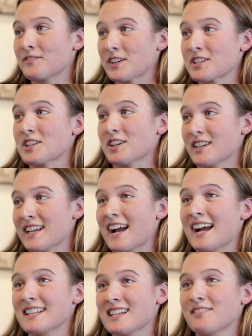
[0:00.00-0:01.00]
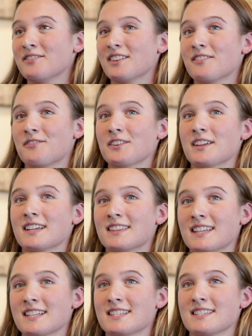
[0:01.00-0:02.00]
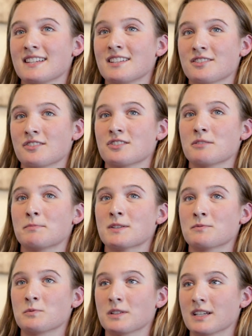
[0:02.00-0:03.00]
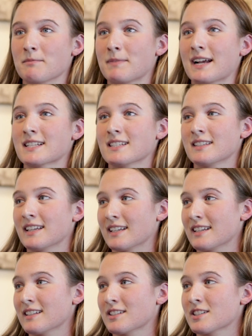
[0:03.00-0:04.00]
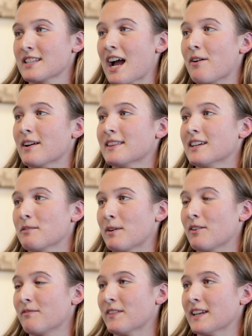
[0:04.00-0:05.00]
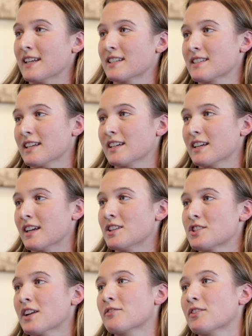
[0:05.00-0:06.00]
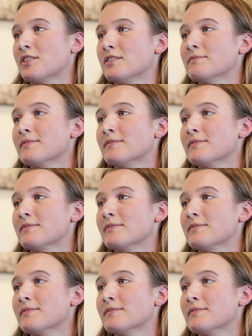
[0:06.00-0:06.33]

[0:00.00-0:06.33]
For sure, yeah. I definitely feel like this internship has really impacted like just how I think about fitness, like in general.